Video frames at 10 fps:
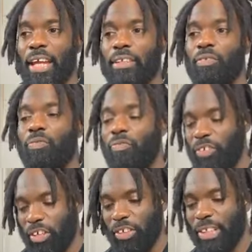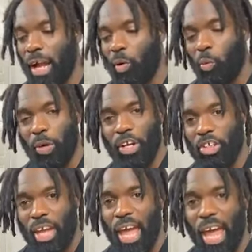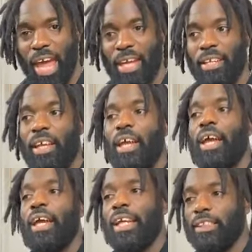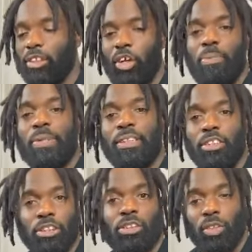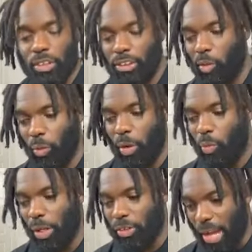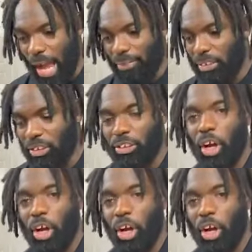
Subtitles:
and figuring out where you're at is going to be is square one. You have to